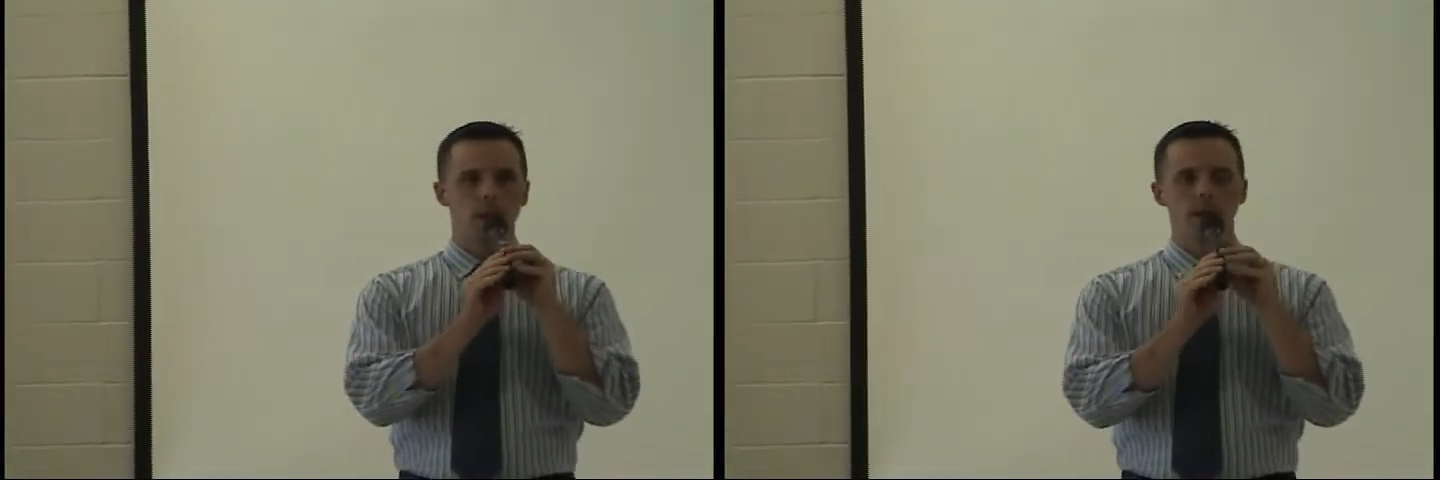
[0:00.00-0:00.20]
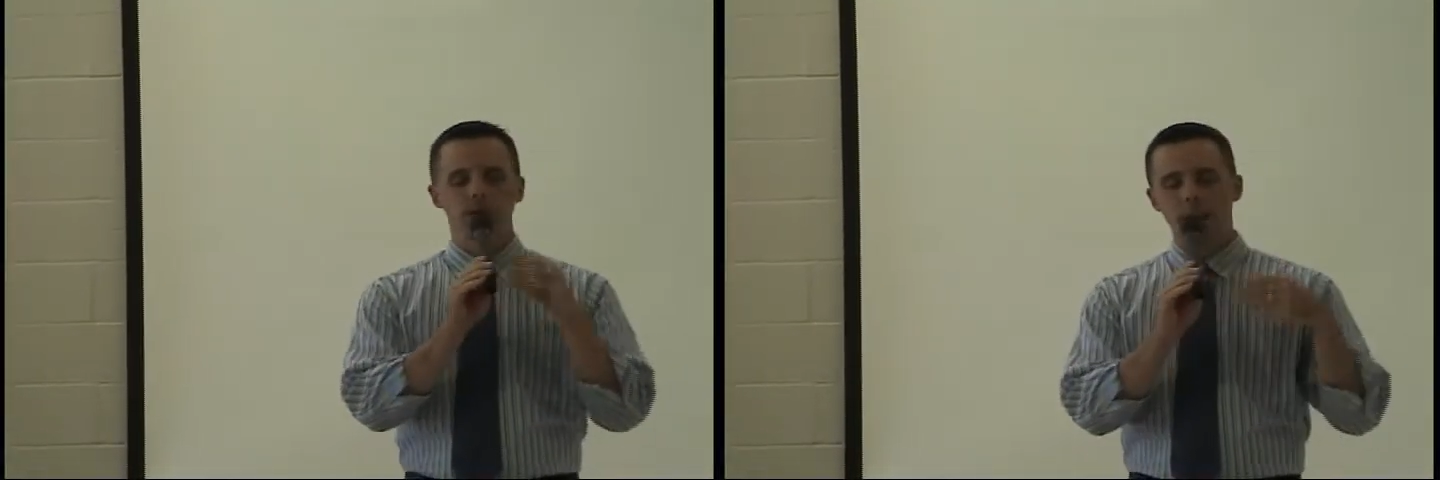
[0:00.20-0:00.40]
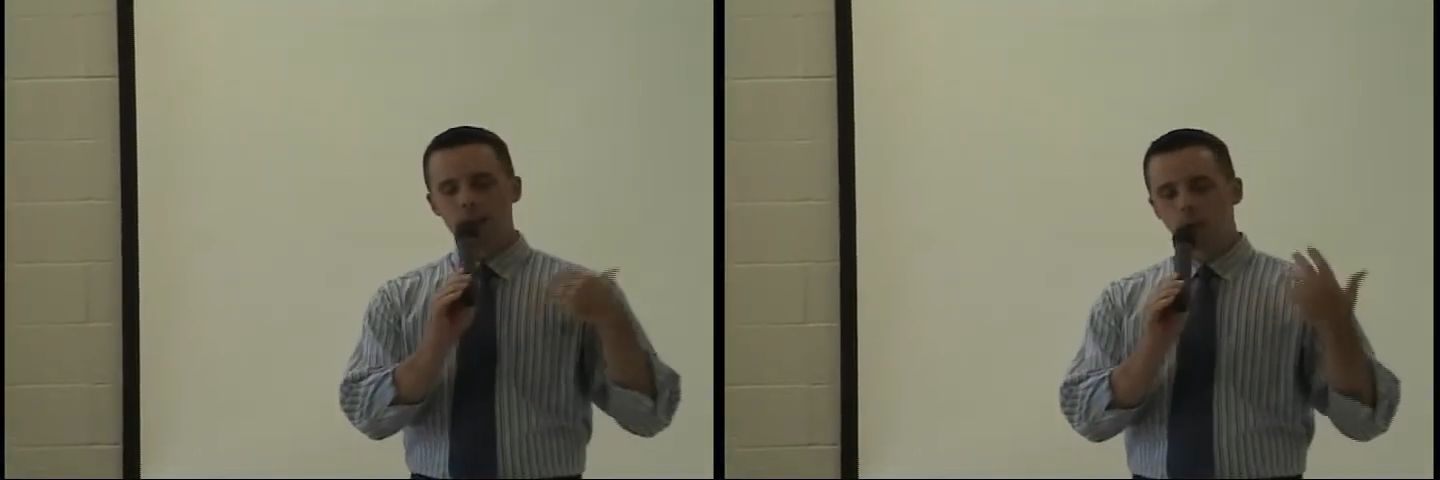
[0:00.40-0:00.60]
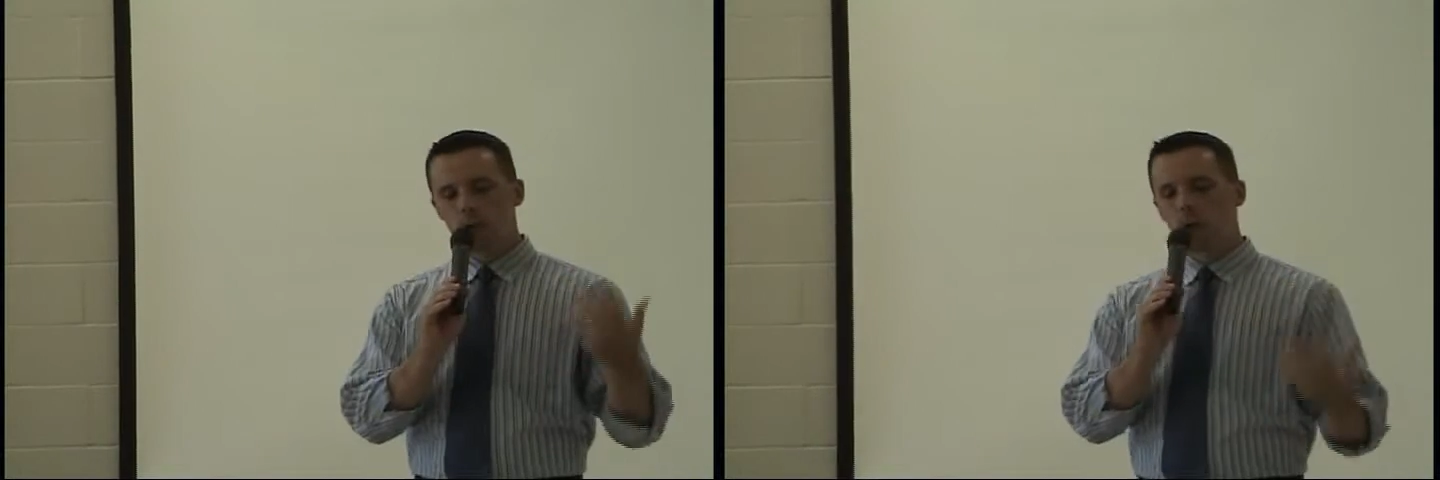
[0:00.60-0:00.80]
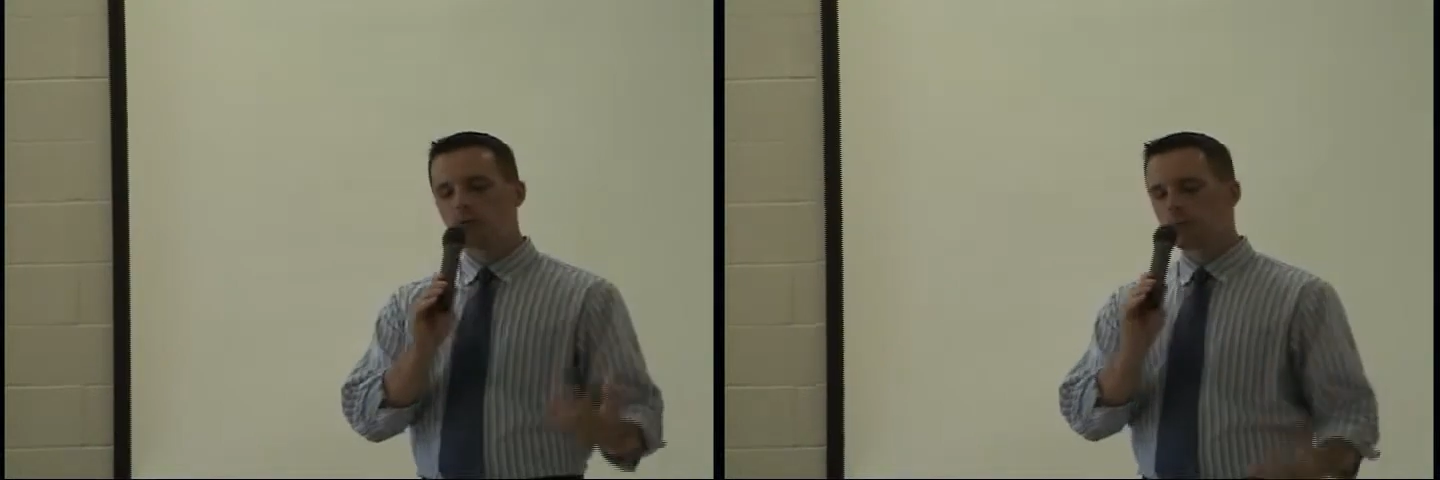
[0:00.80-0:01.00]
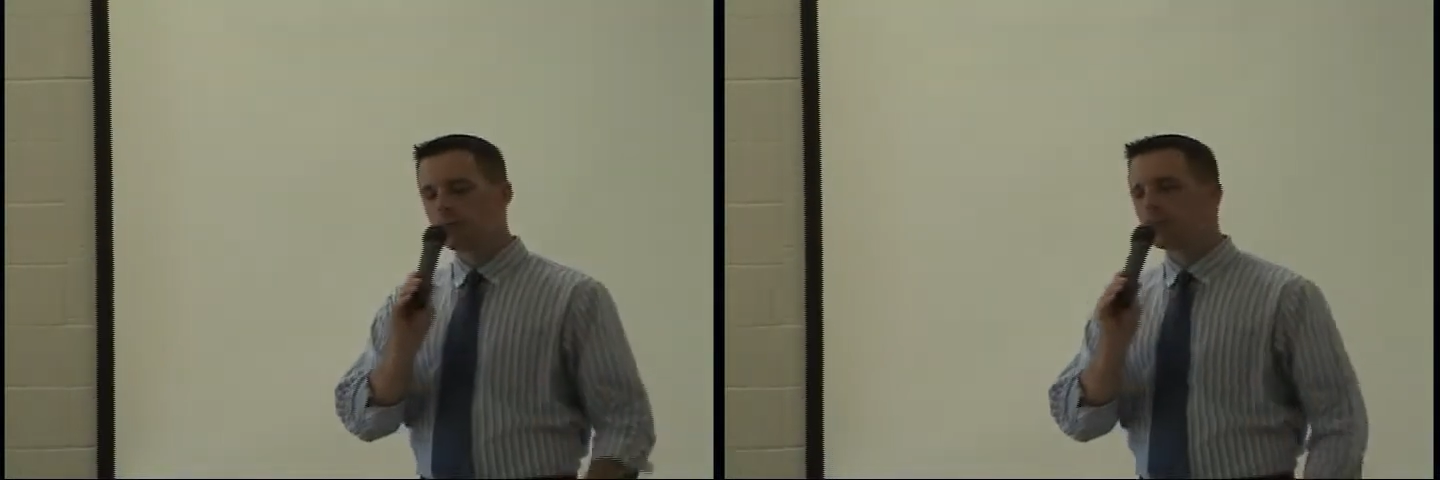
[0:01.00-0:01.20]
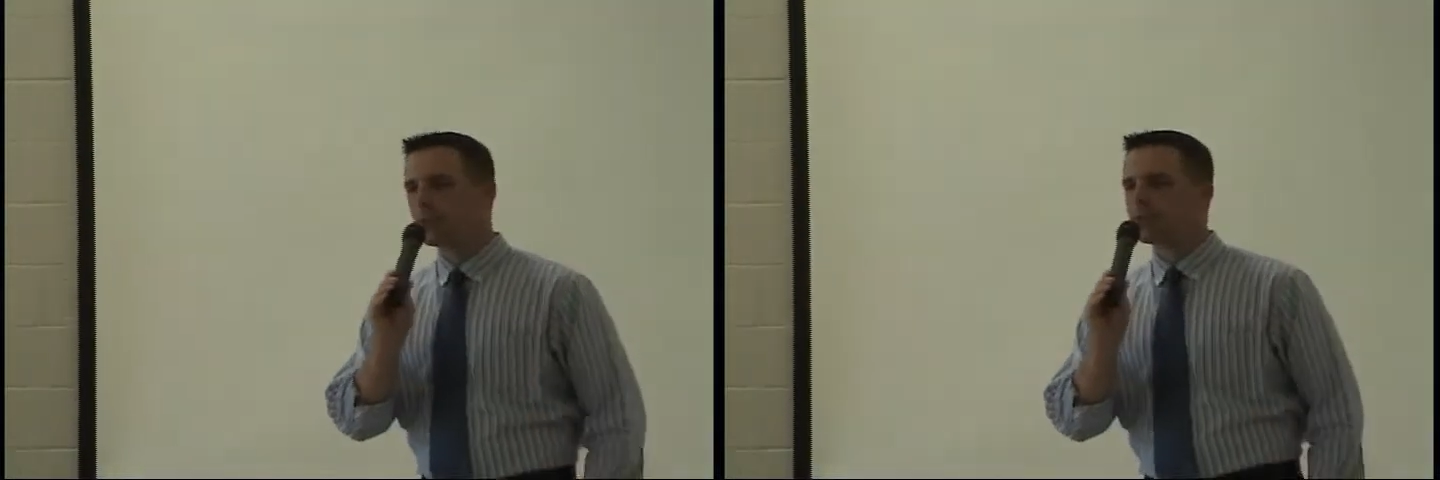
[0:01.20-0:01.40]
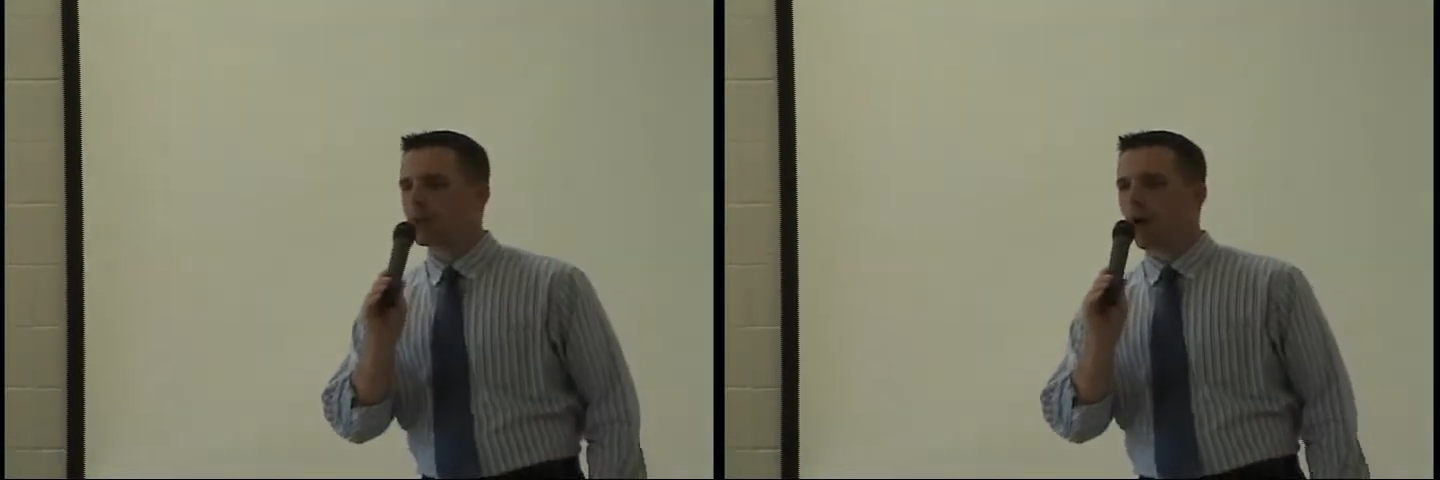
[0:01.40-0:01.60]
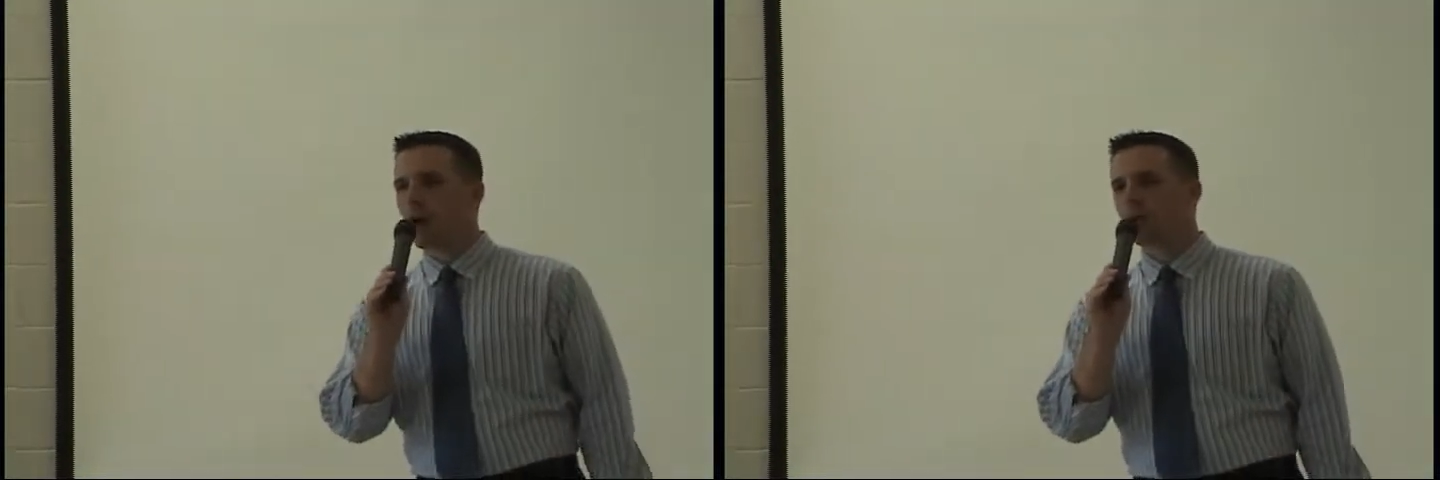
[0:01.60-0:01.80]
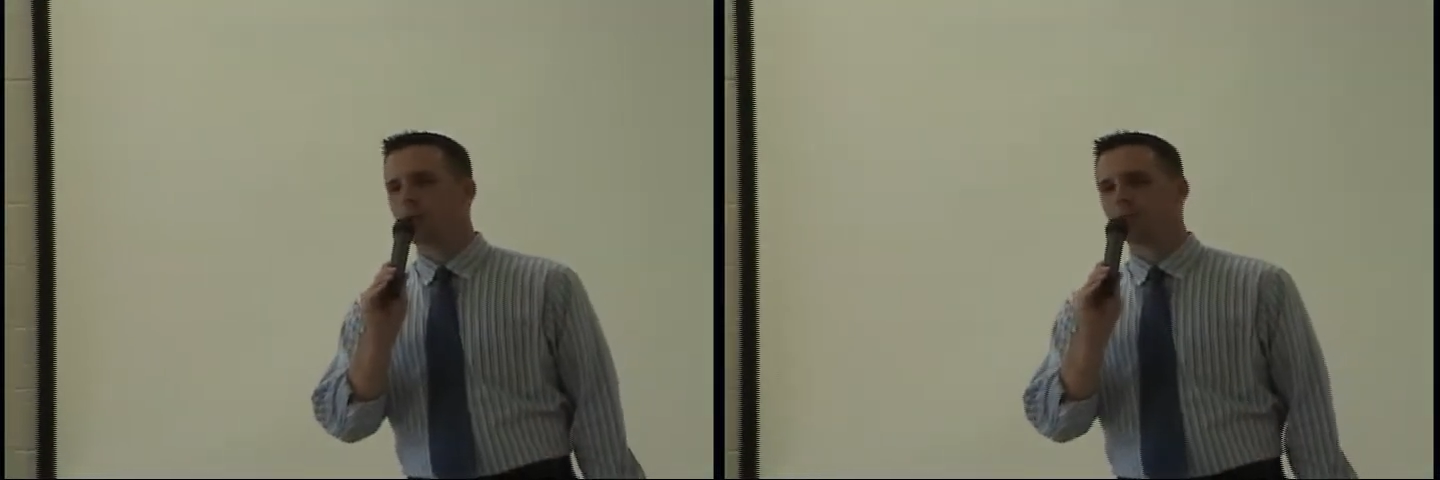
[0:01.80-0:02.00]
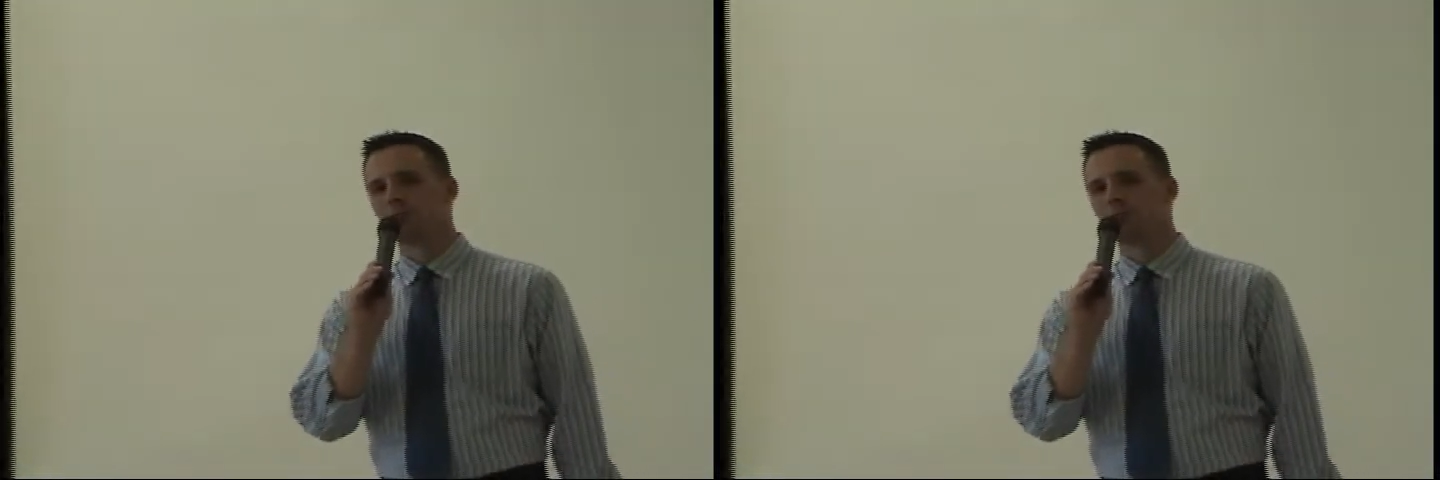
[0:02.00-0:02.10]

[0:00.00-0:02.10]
Samuel goes up to see Saul.